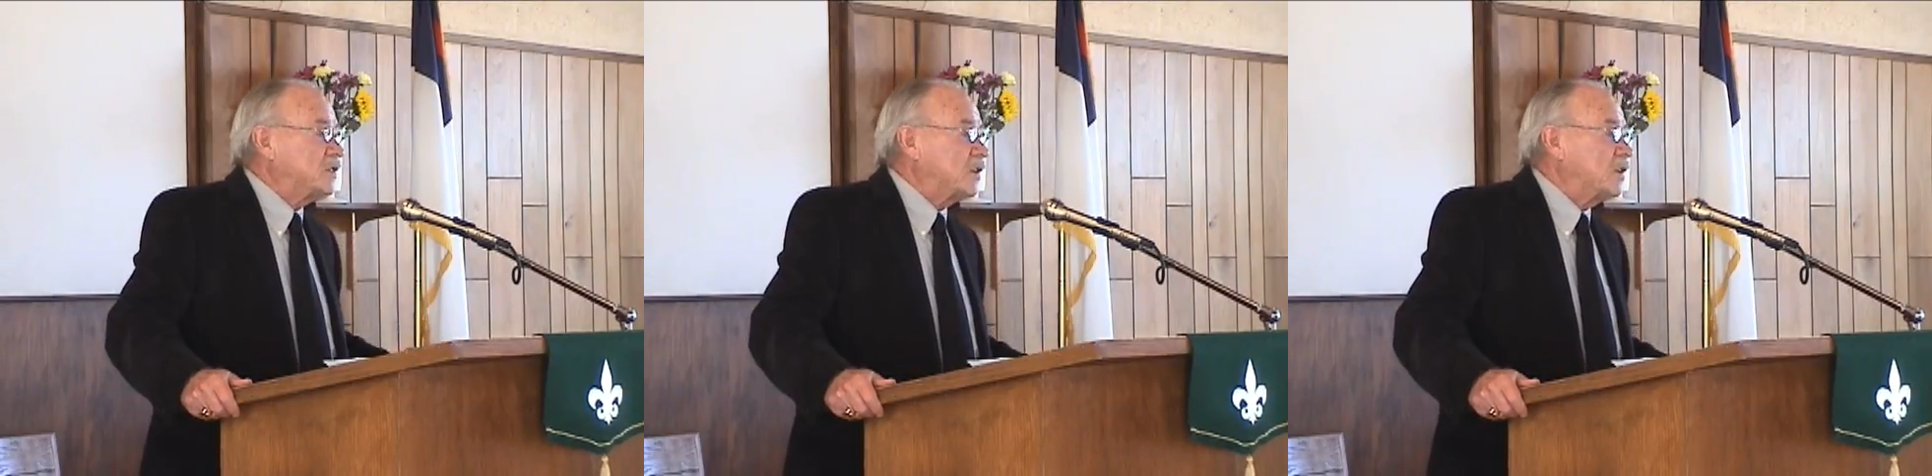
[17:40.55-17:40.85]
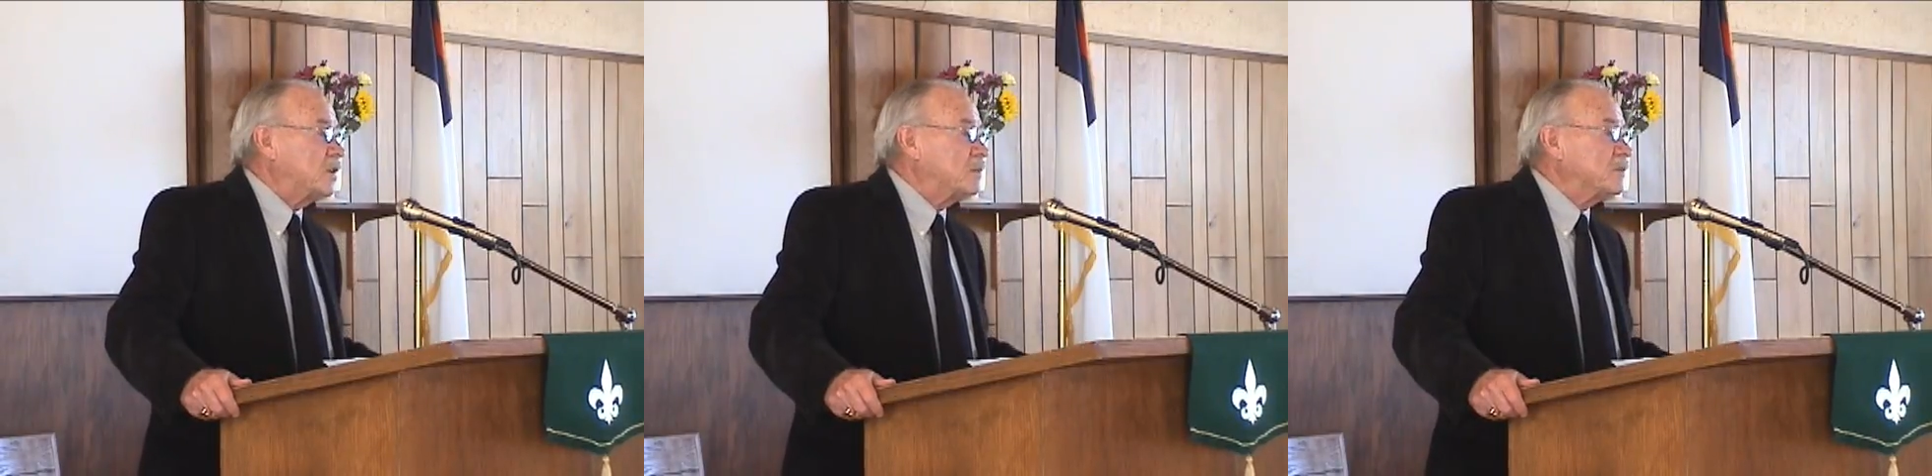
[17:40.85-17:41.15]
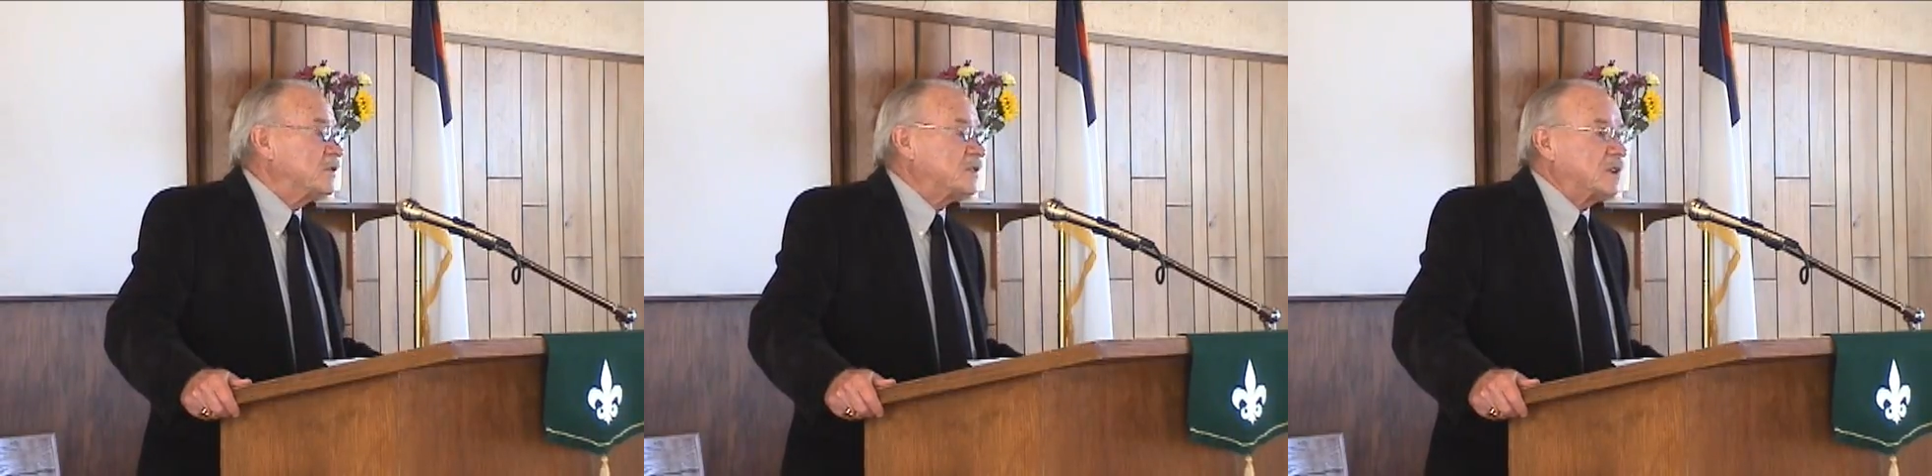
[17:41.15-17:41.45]

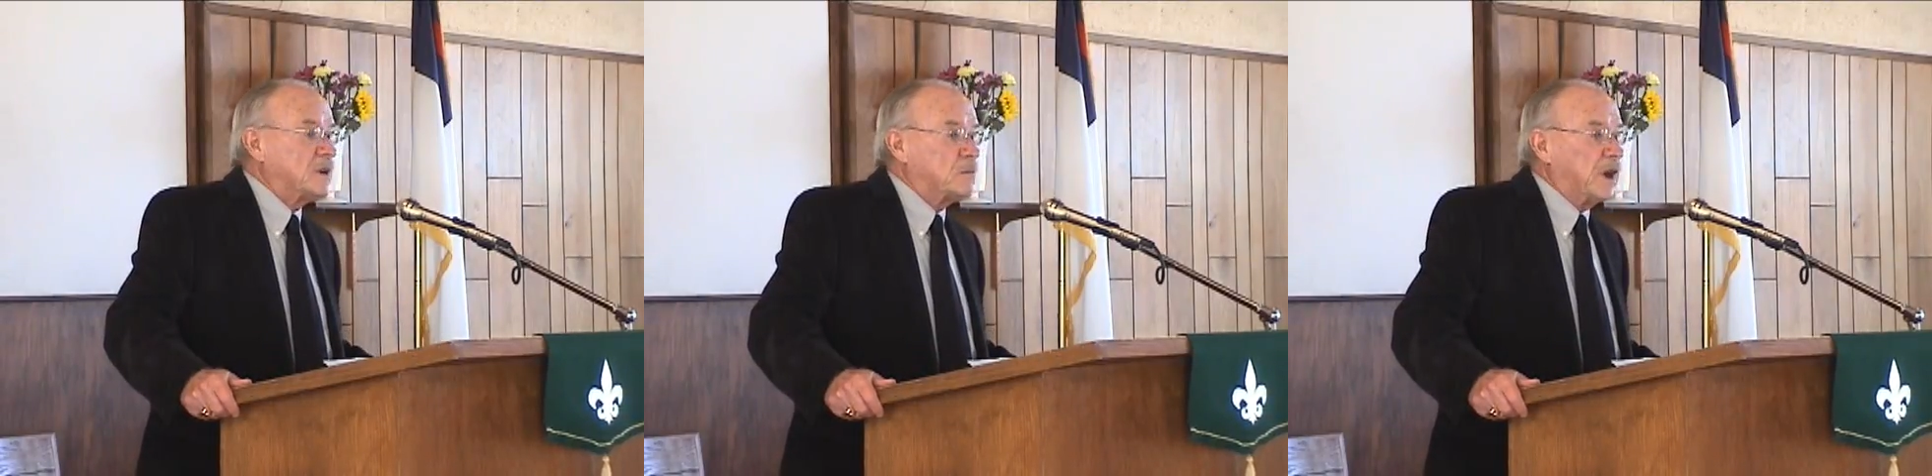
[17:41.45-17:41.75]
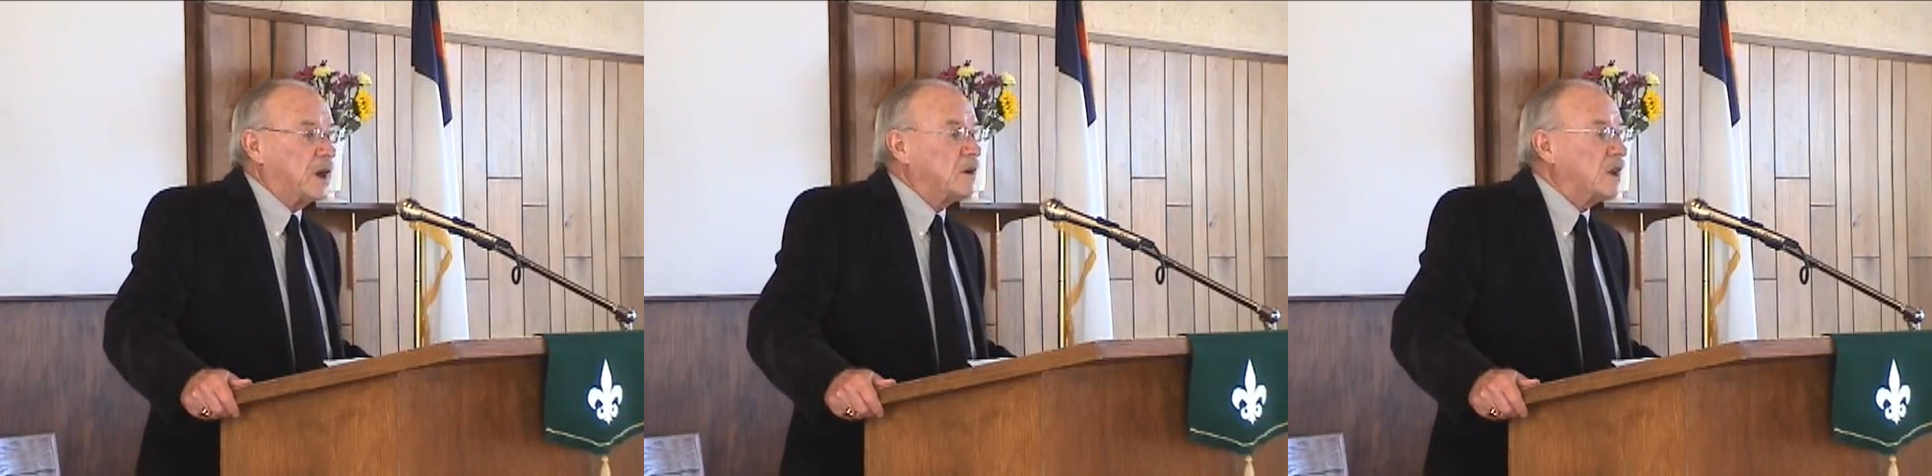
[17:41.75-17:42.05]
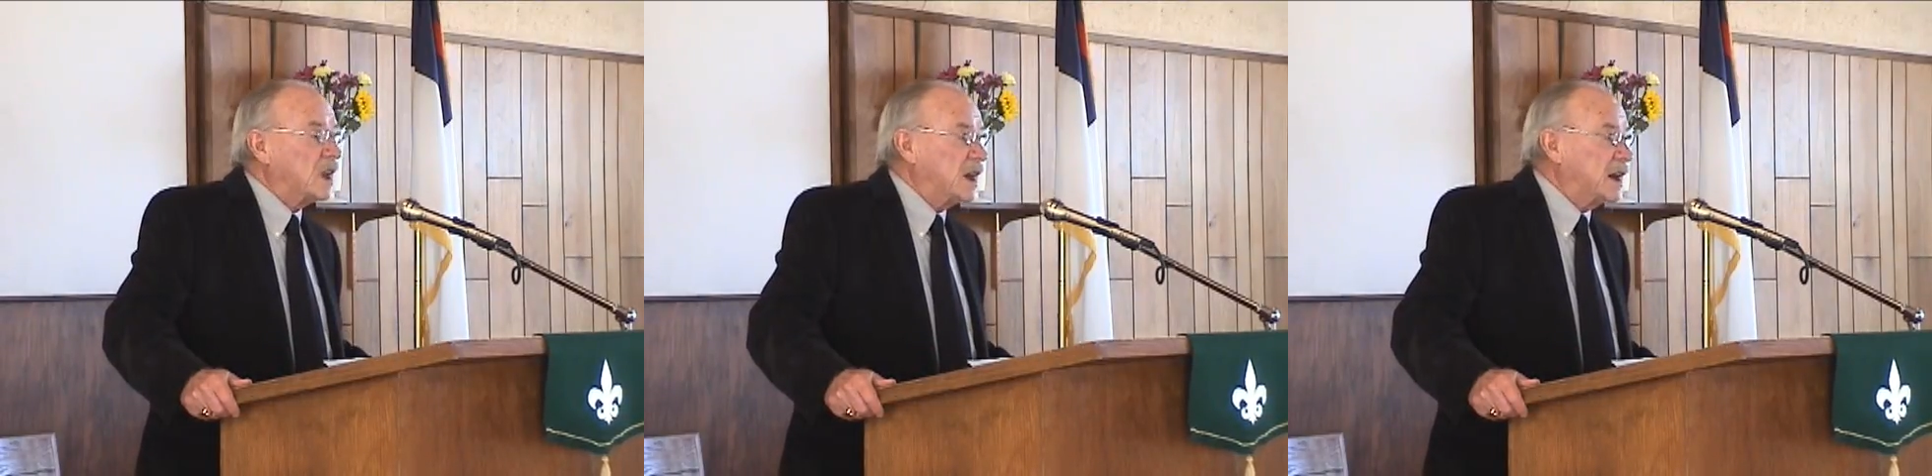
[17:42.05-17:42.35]
terms
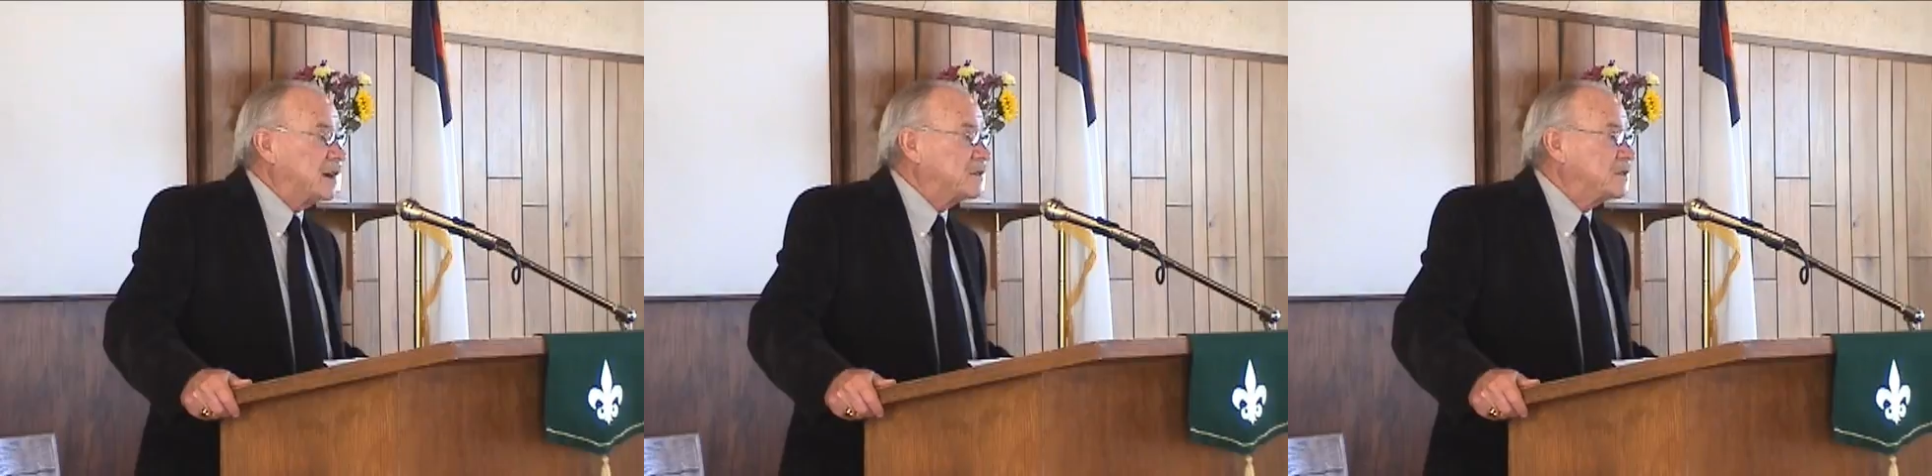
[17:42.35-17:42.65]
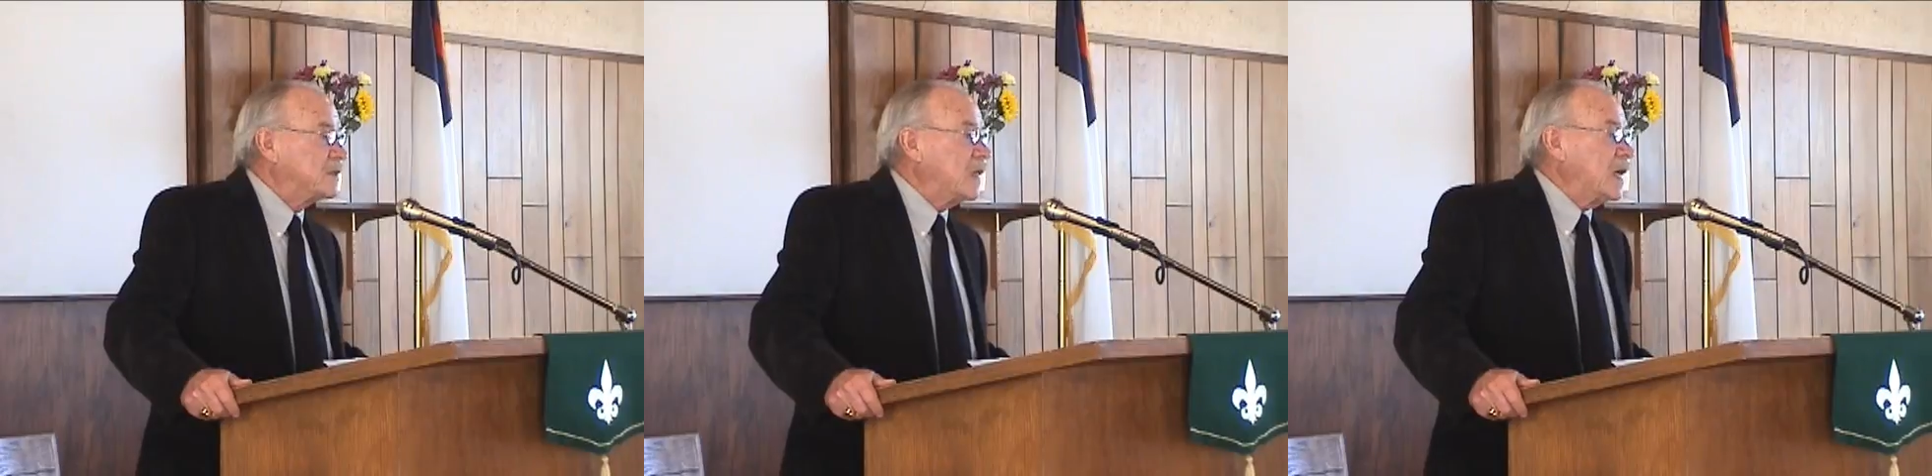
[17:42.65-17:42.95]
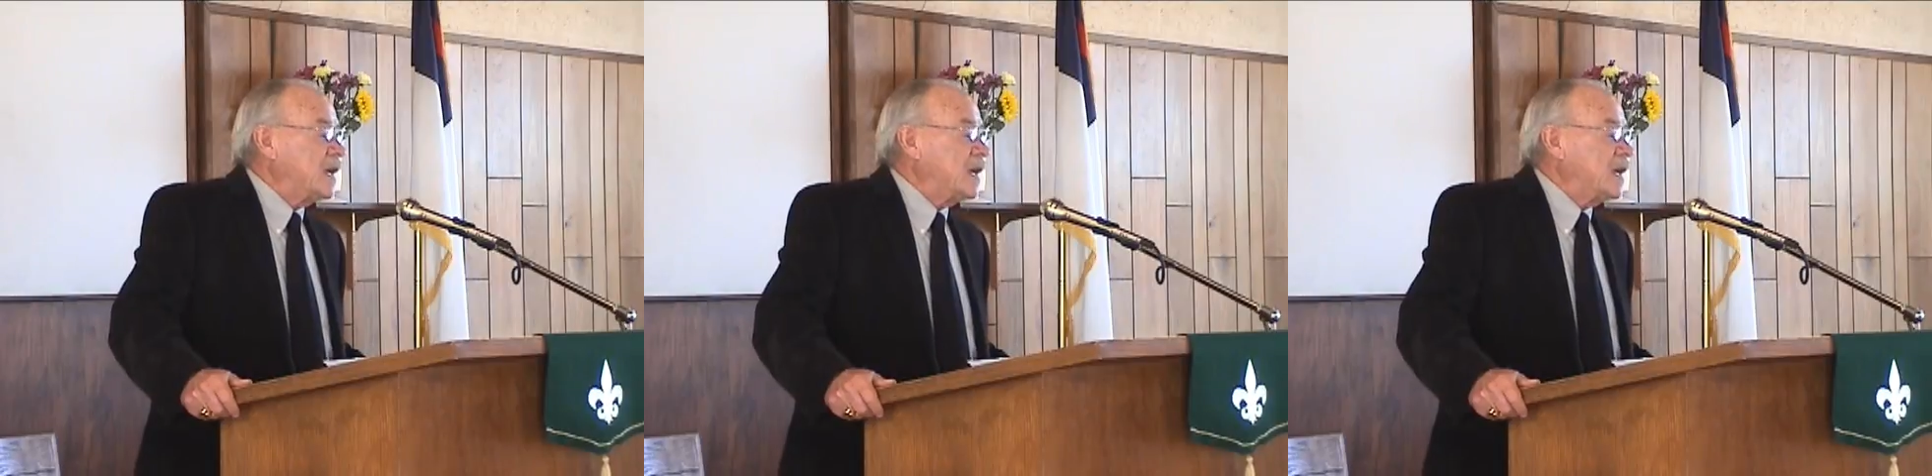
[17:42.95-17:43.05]
about love,